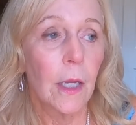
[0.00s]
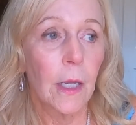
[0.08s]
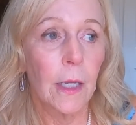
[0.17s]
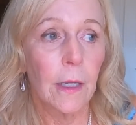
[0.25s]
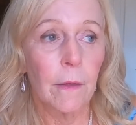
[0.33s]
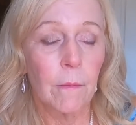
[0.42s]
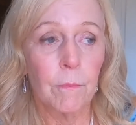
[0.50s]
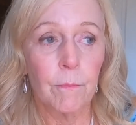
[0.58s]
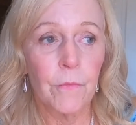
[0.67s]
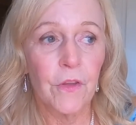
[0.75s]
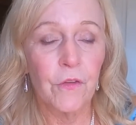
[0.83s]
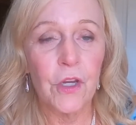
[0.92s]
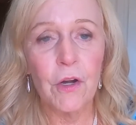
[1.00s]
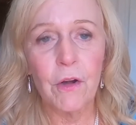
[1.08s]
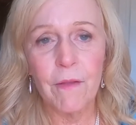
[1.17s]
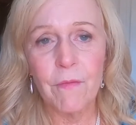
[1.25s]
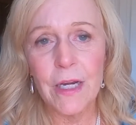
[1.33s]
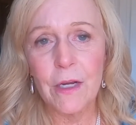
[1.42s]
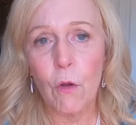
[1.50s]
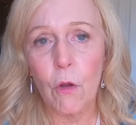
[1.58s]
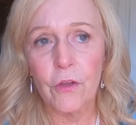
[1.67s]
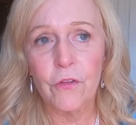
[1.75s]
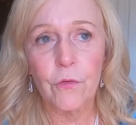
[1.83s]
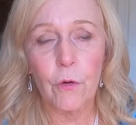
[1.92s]
So you don't have any
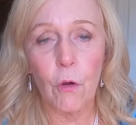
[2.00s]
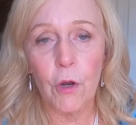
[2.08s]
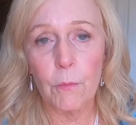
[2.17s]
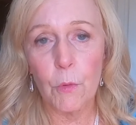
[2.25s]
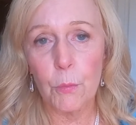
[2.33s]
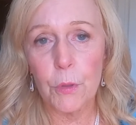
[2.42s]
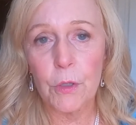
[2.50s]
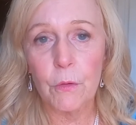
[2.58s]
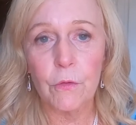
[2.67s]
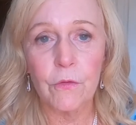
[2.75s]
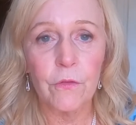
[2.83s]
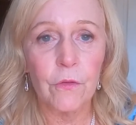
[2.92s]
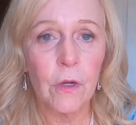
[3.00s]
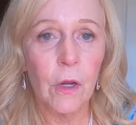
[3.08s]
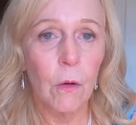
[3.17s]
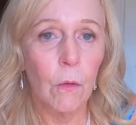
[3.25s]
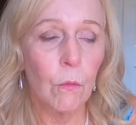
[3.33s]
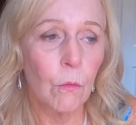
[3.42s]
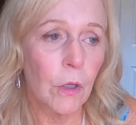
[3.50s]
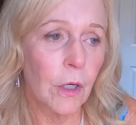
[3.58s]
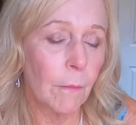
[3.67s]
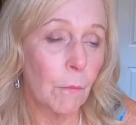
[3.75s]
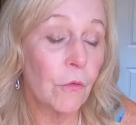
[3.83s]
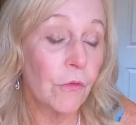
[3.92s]
cost for automobiles,
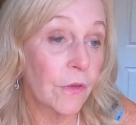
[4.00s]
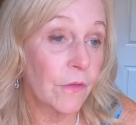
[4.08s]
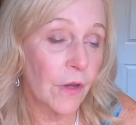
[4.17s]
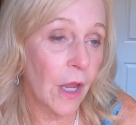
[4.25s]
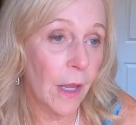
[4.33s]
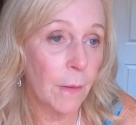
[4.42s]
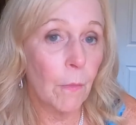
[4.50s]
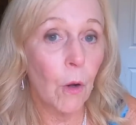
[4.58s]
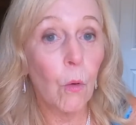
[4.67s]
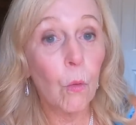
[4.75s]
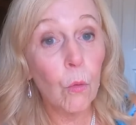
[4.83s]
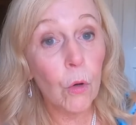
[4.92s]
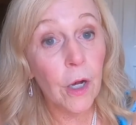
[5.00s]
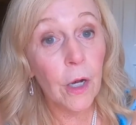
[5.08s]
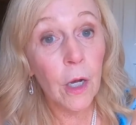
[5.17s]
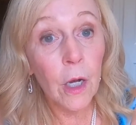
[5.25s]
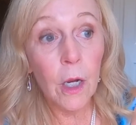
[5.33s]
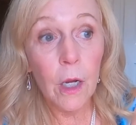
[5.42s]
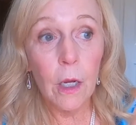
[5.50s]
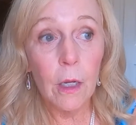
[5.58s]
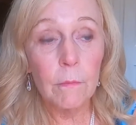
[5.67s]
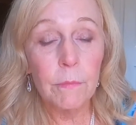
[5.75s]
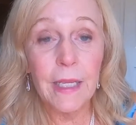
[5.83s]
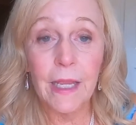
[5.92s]
or most of the time, or
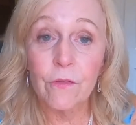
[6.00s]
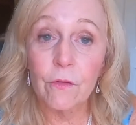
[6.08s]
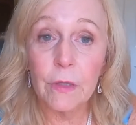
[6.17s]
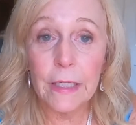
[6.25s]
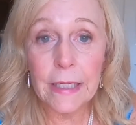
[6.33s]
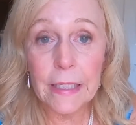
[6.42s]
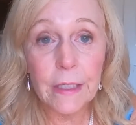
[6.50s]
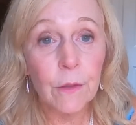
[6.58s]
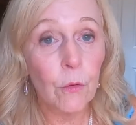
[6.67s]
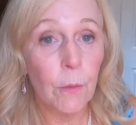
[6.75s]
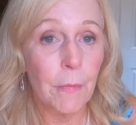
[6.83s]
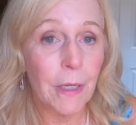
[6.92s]
gasoline or